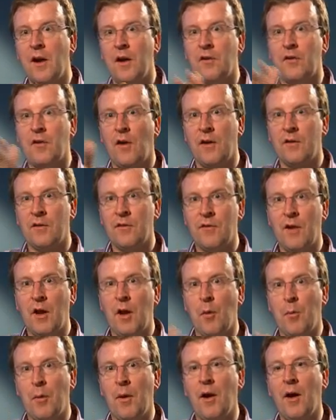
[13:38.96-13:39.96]
and try and
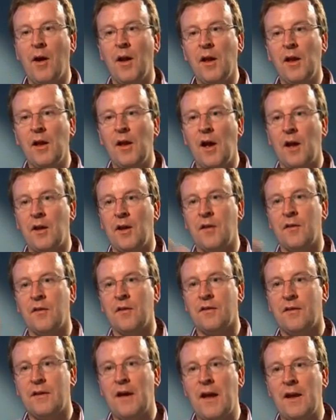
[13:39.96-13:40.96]
develop an
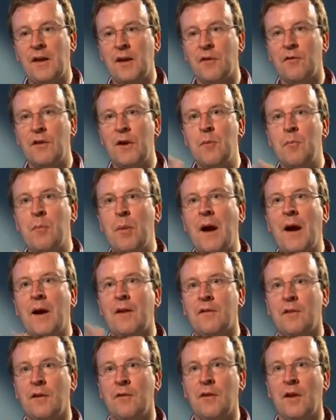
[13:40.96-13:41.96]
understanding of
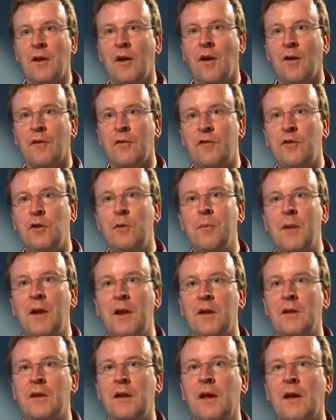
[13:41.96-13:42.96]
impacts over the last few
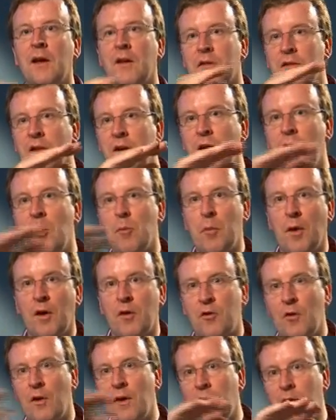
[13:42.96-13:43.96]
million years
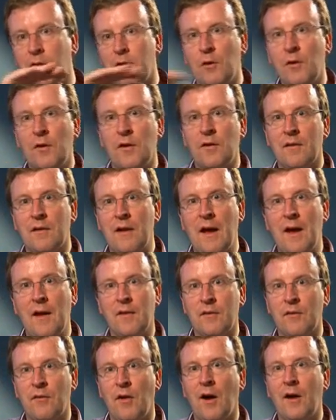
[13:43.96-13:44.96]
by drilling through these
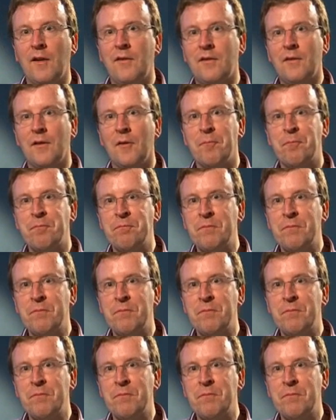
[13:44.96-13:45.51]
layers of ice,